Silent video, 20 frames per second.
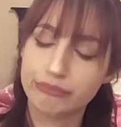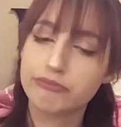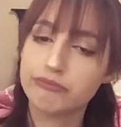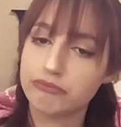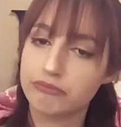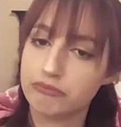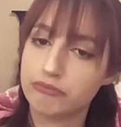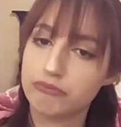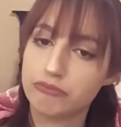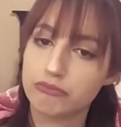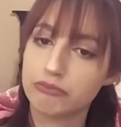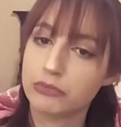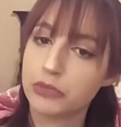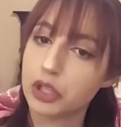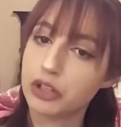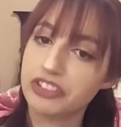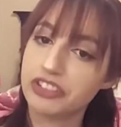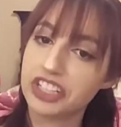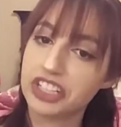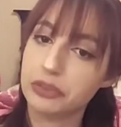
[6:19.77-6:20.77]
Hmm,
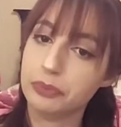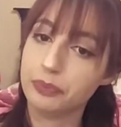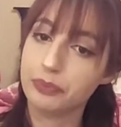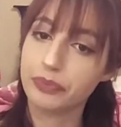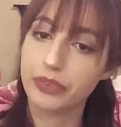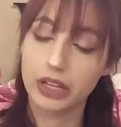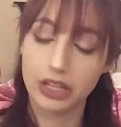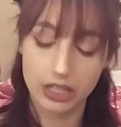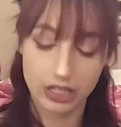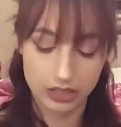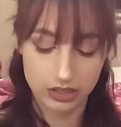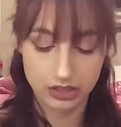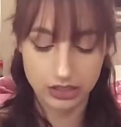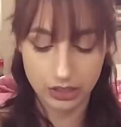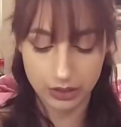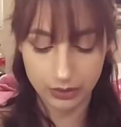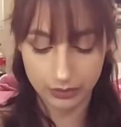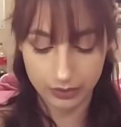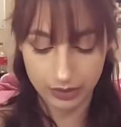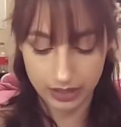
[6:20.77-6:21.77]
go figure.
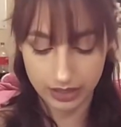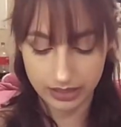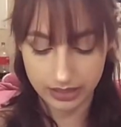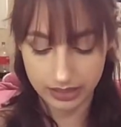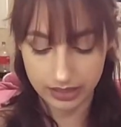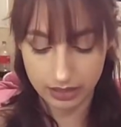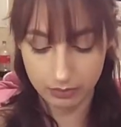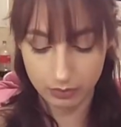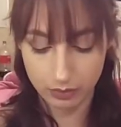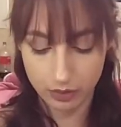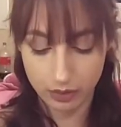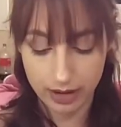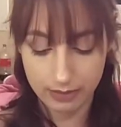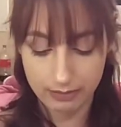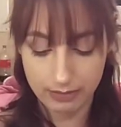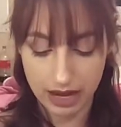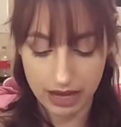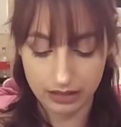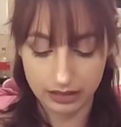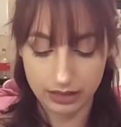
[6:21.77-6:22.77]
So it's the Amore
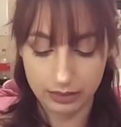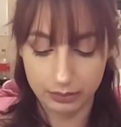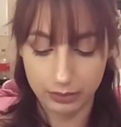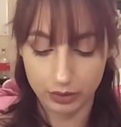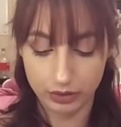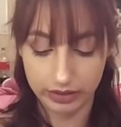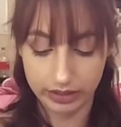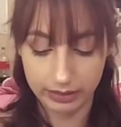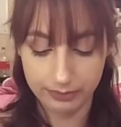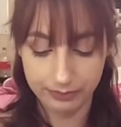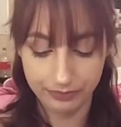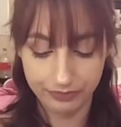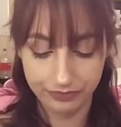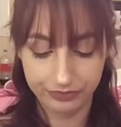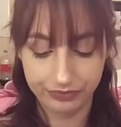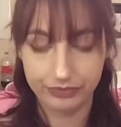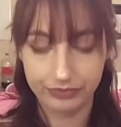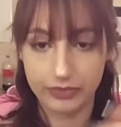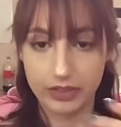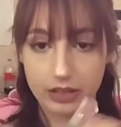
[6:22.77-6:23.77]
Matte Lip Cream
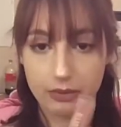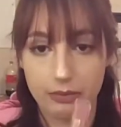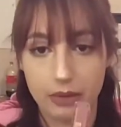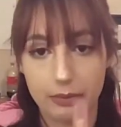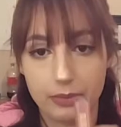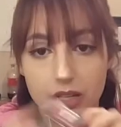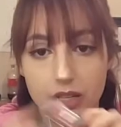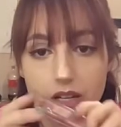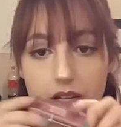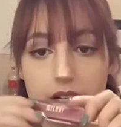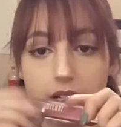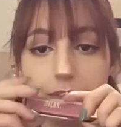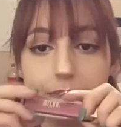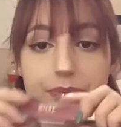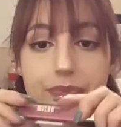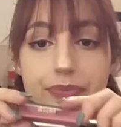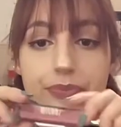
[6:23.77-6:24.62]
by Milani.